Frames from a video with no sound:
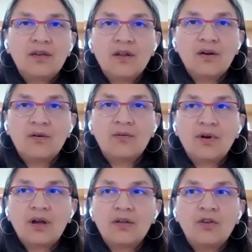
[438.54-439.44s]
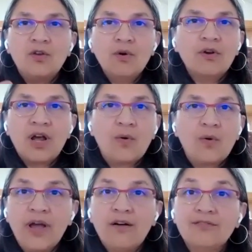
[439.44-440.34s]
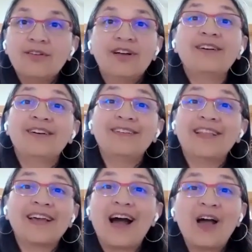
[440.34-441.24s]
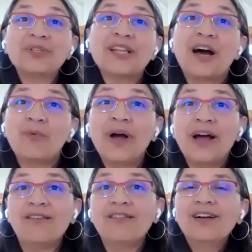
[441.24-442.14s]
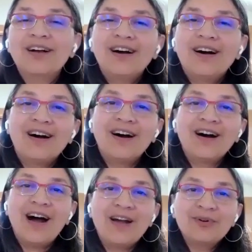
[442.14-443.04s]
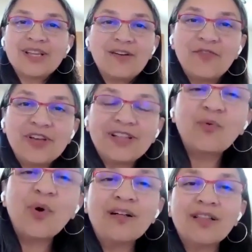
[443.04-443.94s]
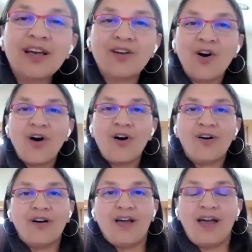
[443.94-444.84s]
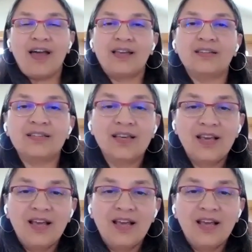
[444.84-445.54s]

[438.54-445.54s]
you are not well. Like I was not well. I was not feeling well at all. And